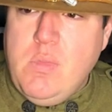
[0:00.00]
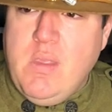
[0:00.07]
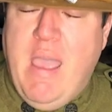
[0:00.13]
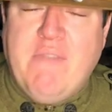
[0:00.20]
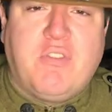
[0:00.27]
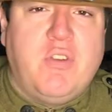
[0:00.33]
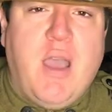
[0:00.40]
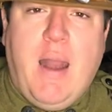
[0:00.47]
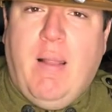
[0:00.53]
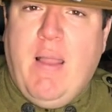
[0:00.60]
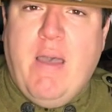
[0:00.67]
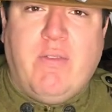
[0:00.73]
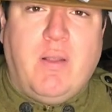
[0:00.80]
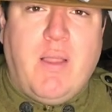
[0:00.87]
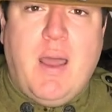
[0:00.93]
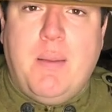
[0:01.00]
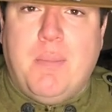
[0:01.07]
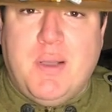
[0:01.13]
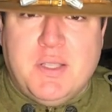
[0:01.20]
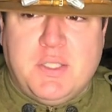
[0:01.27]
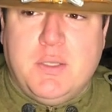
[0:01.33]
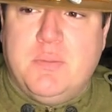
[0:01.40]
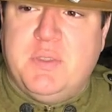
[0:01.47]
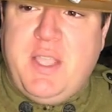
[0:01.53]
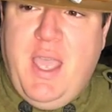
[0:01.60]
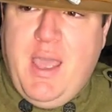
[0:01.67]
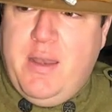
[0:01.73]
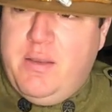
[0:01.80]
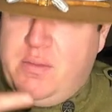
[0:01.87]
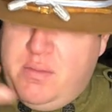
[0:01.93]
After 9/11, a lot of Muslims
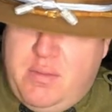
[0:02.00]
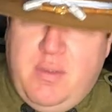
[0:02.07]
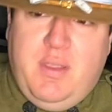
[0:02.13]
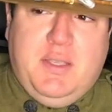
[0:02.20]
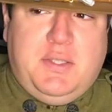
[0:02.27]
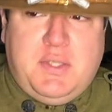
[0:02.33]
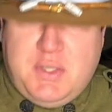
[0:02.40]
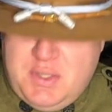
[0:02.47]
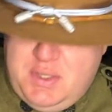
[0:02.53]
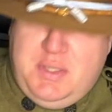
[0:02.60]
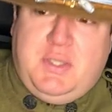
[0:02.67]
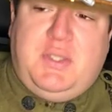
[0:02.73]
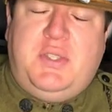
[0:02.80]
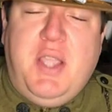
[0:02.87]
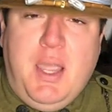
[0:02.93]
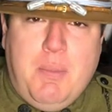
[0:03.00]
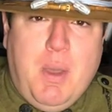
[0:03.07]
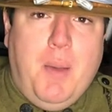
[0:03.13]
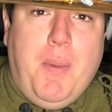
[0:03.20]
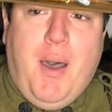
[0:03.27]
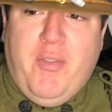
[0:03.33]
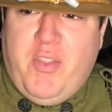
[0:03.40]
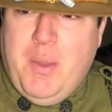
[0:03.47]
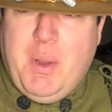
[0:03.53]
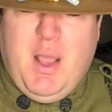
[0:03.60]
had this stigma about them.